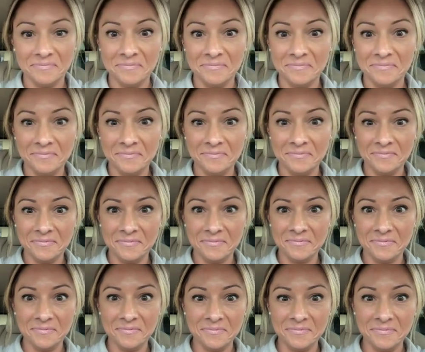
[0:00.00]
No, for
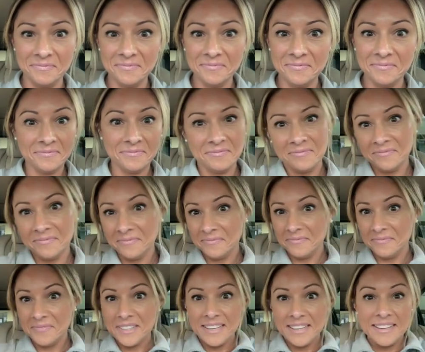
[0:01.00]
real.
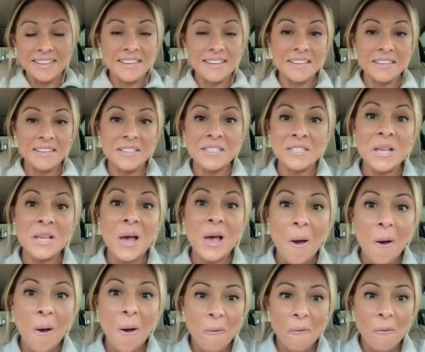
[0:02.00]
And so here's,